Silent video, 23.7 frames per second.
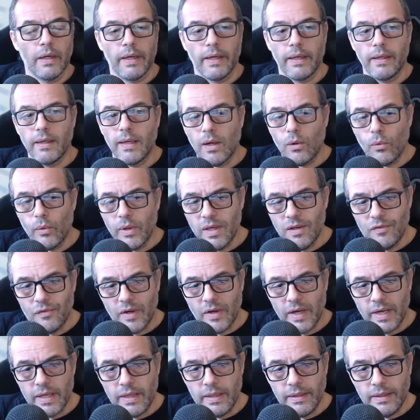And now if
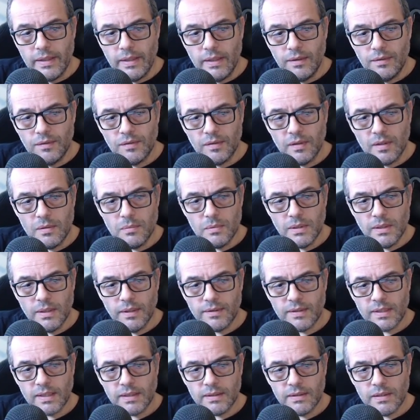I disable the
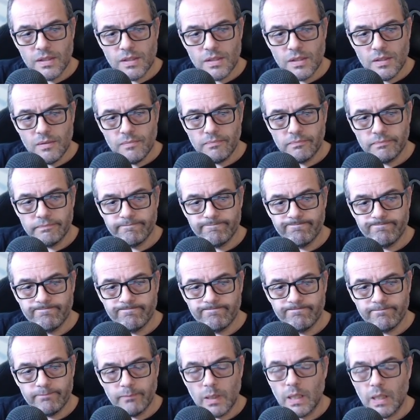strategy
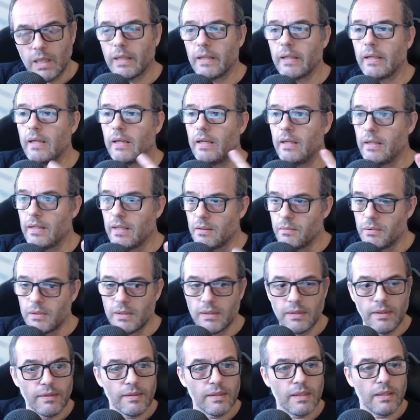and
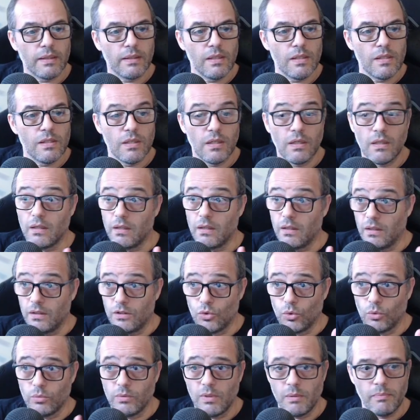enable the strategy, it
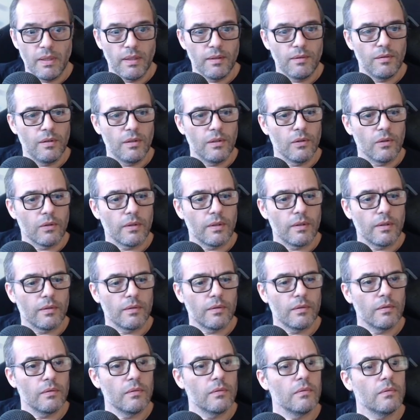should be placing
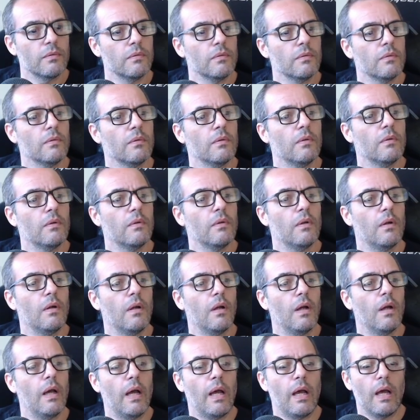orders.
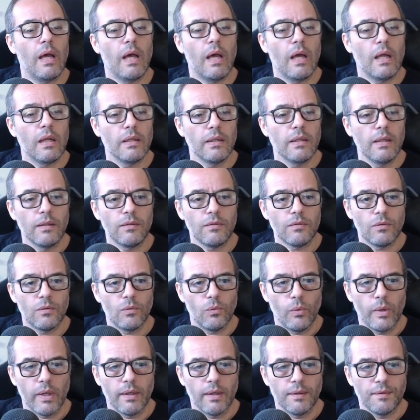And yes,
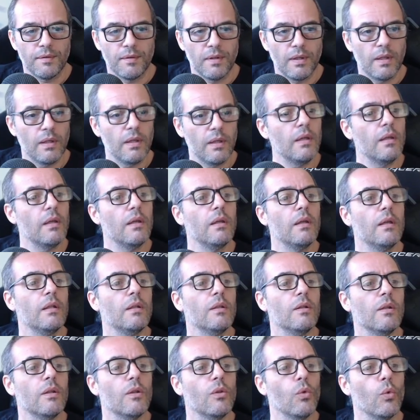we can see
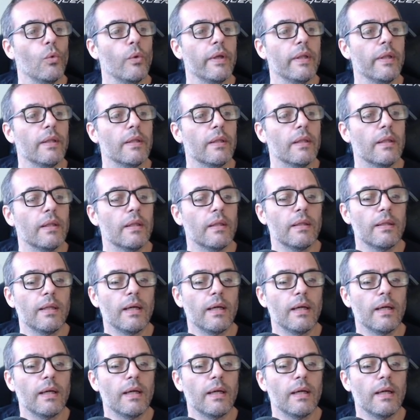it is doing